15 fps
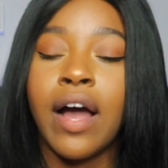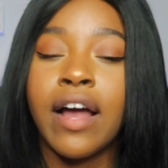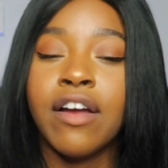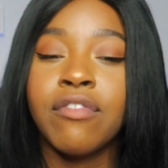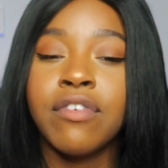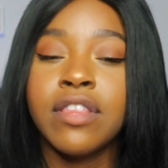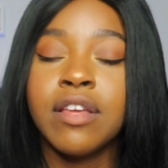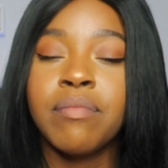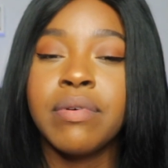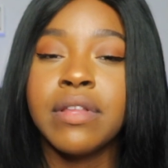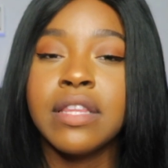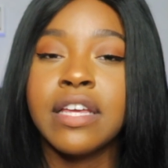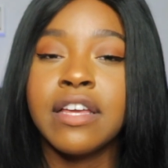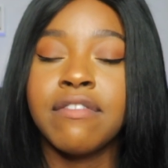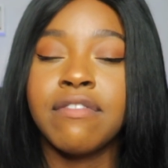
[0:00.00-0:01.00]
I really
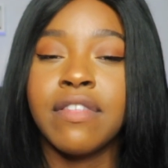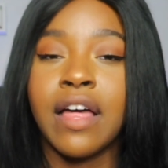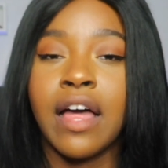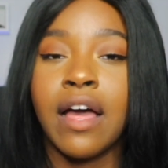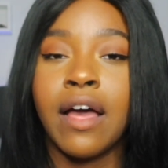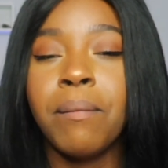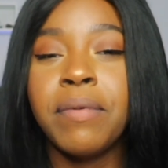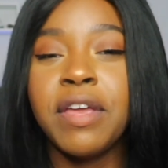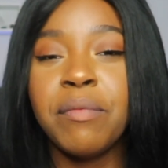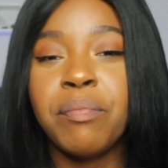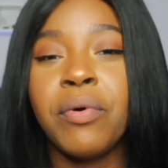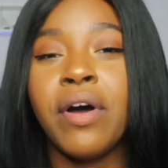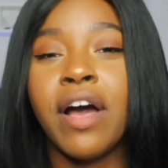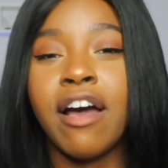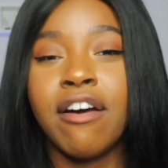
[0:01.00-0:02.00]
believe that
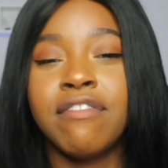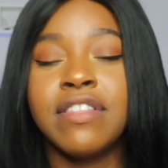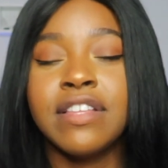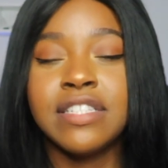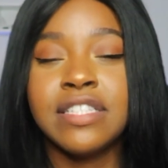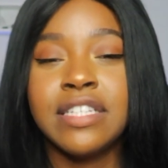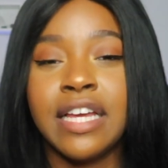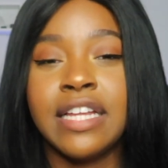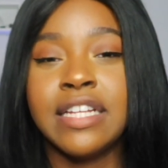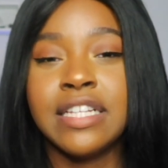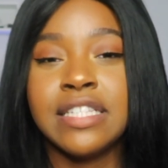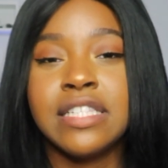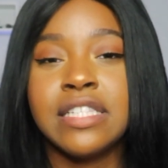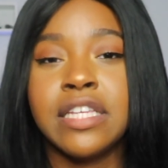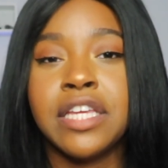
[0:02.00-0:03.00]
people have this
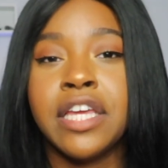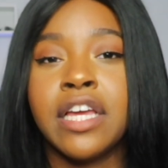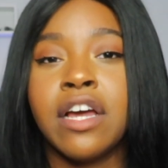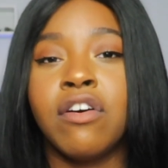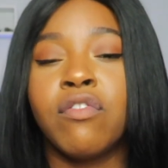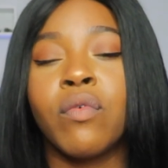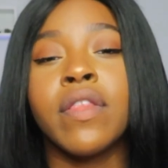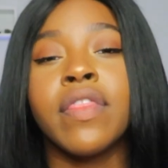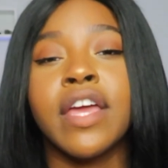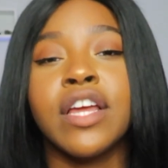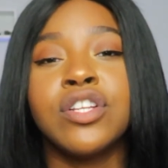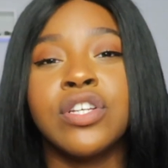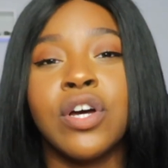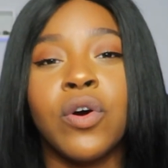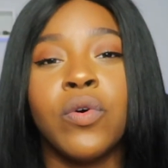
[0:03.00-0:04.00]
tendency of, when
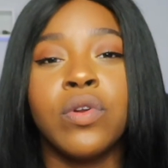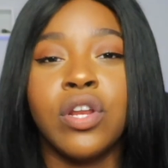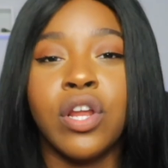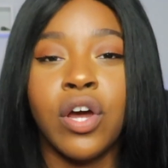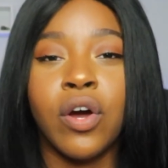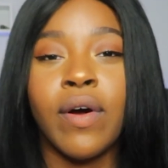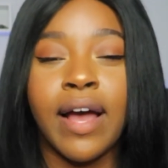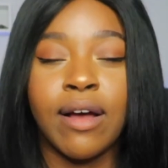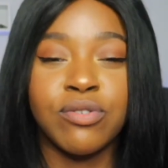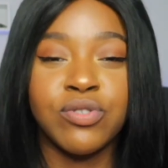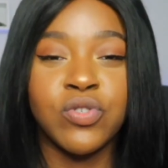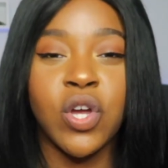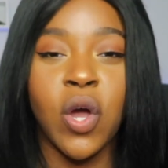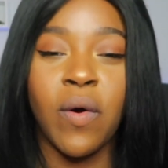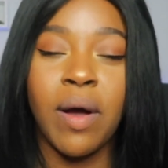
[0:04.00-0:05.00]
they don't know how
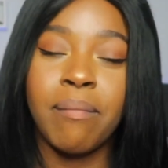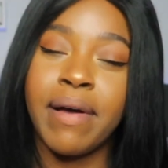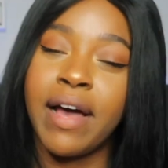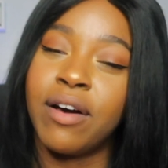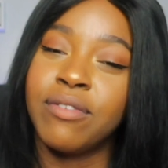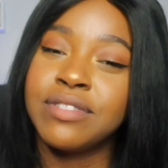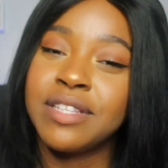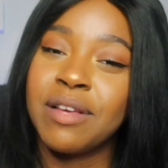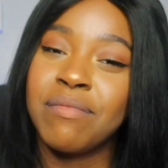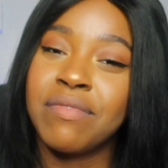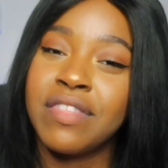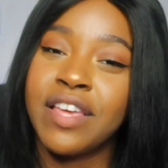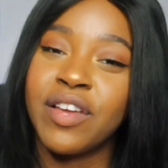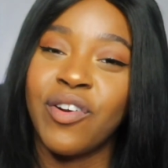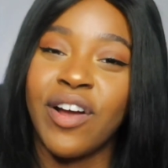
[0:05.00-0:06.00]
to go about
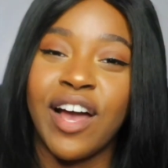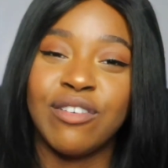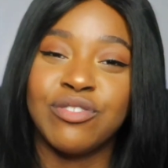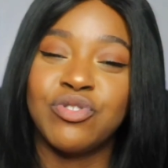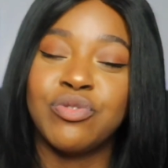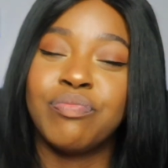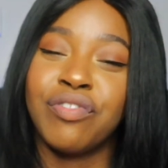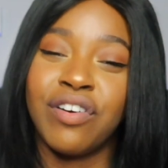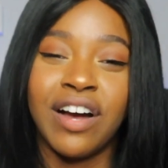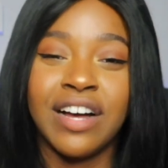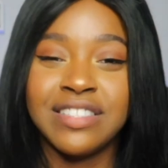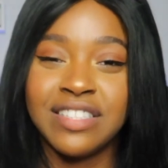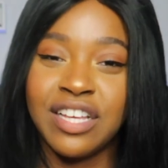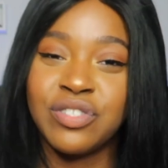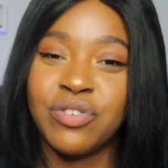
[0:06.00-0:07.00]
something or how to
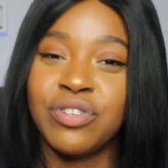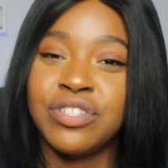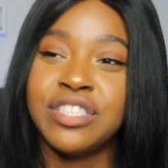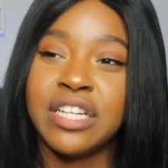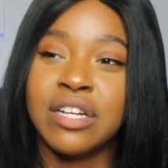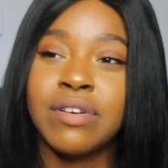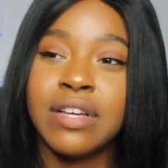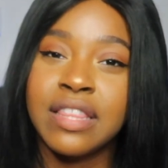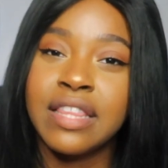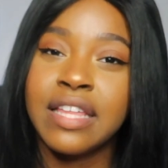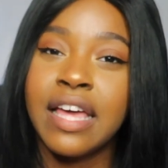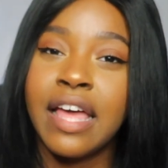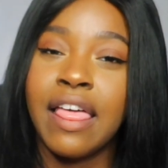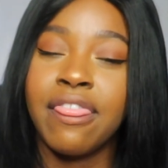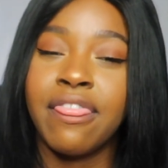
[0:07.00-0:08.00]
process or deal with
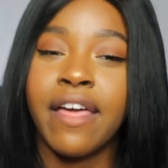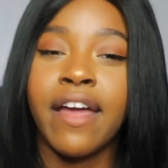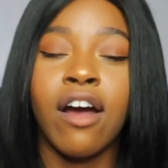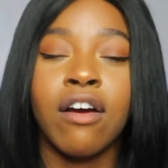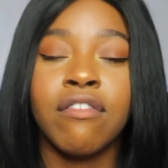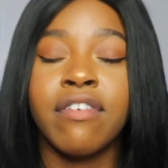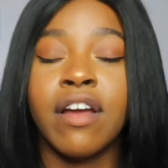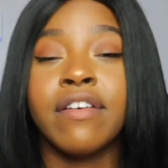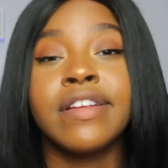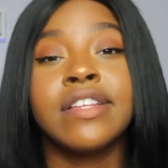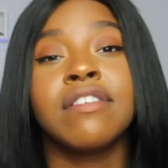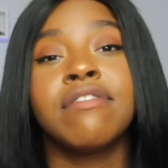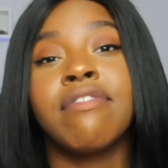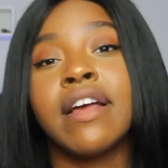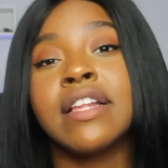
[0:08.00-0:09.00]
it, they are very
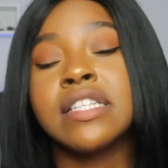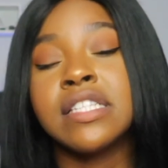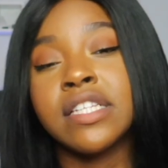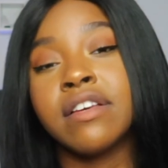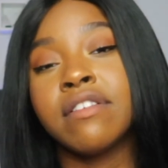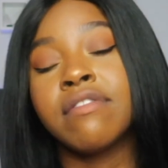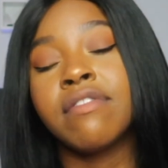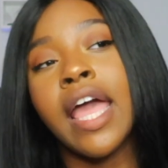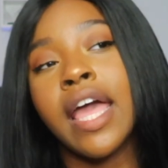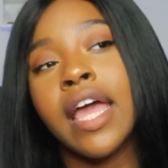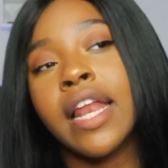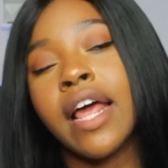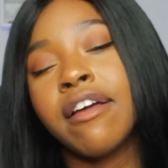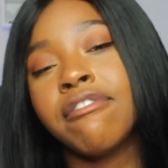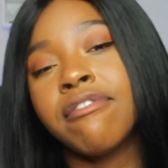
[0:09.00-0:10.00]
defensive.
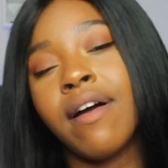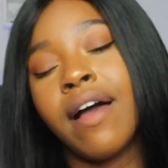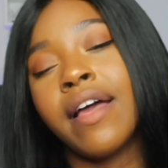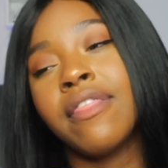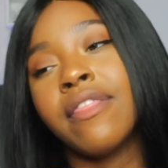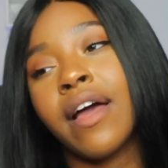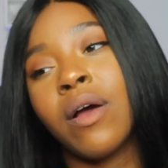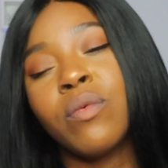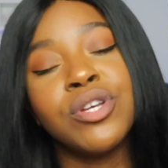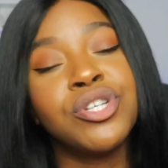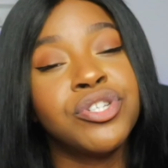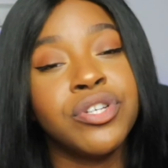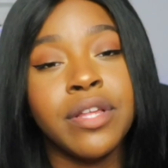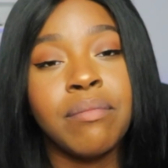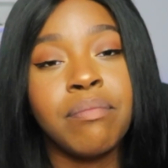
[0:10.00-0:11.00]
And I find that we
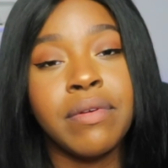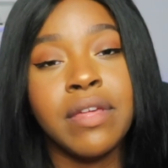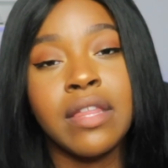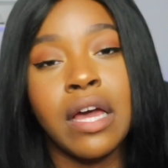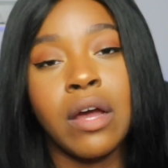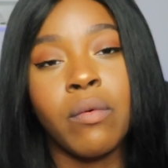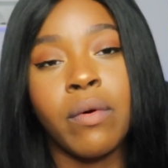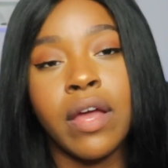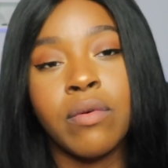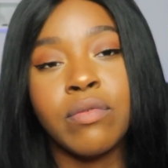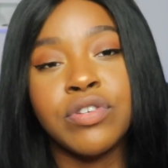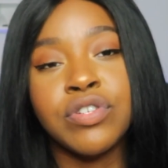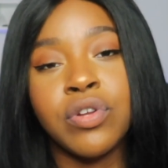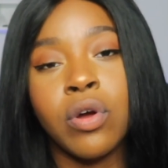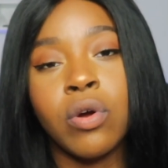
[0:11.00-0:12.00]
shouldn't be that way.
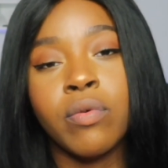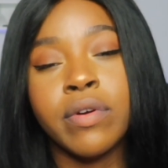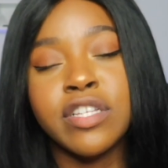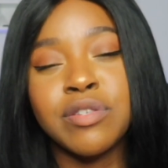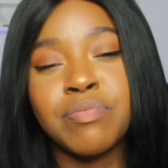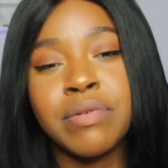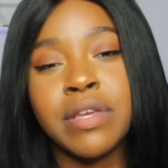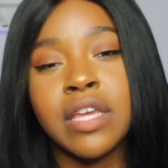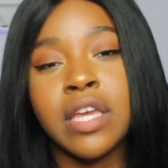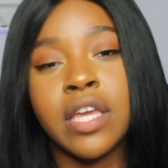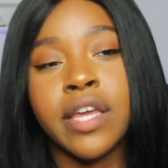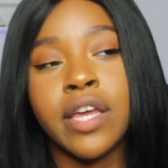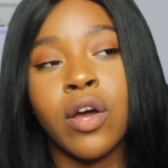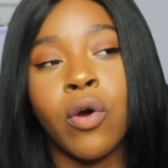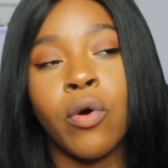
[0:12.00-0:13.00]
We should always
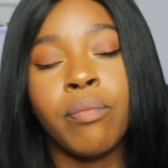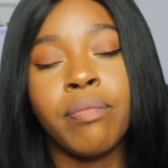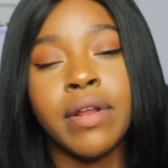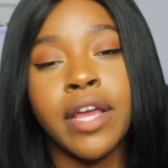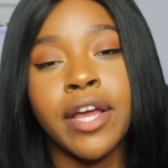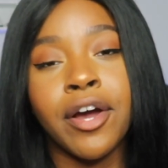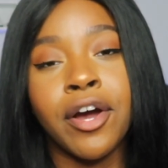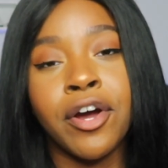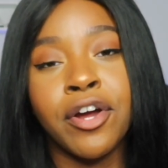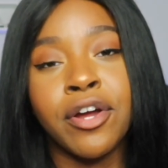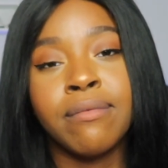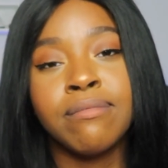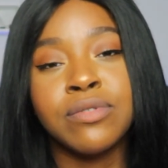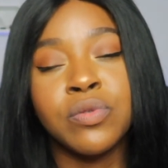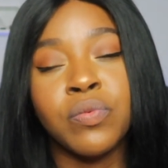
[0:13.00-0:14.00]
be opening
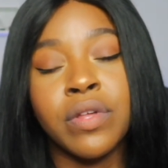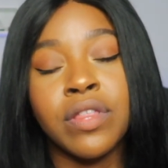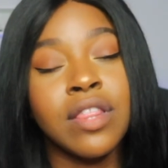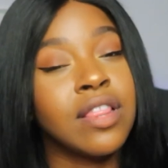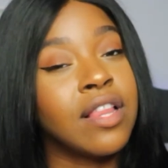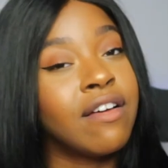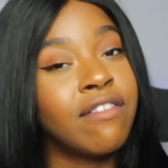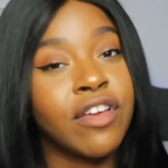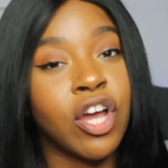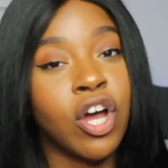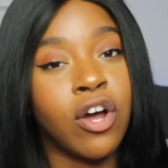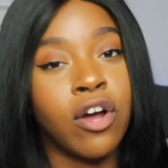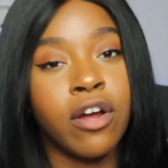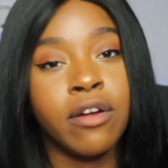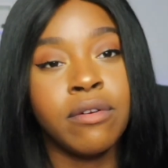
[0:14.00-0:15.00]
arms, with loving
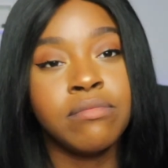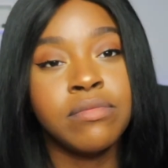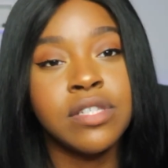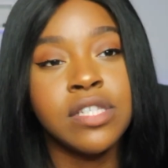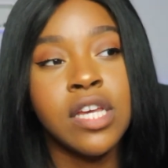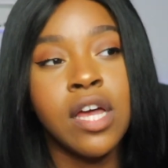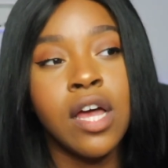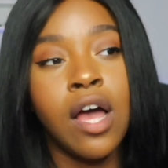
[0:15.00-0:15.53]
arms,